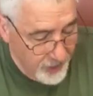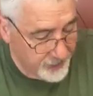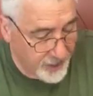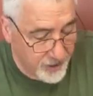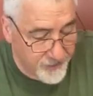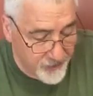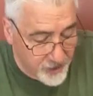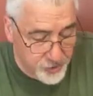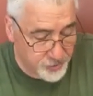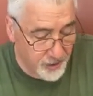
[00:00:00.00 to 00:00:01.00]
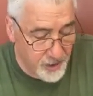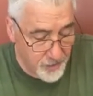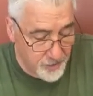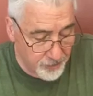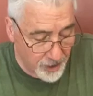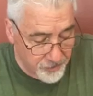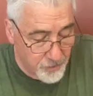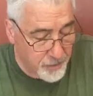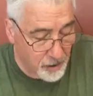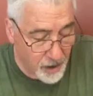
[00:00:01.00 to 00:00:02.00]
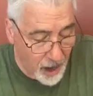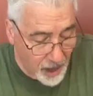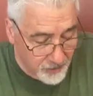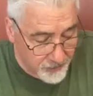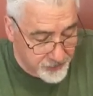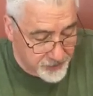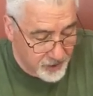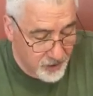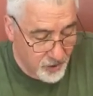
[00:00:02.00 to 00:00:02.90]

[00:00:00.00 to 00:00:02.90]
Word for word: Can a fig tree, my brethren, bear olives,